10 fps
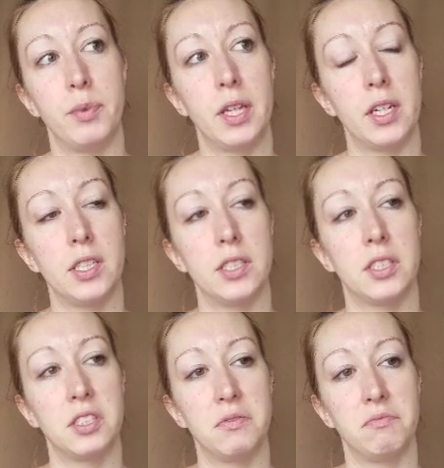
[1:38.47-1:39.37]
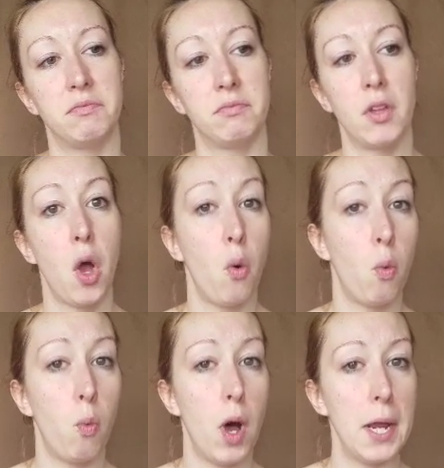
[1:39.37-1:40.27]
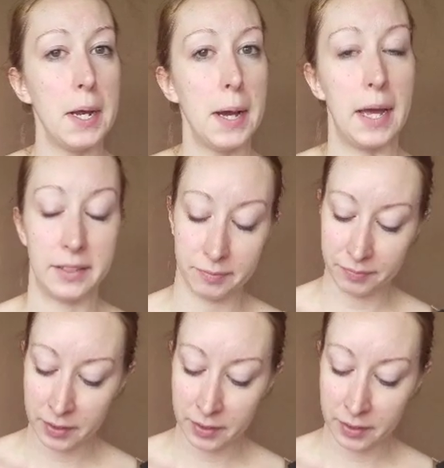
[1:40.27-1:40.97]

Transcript: Because, why not?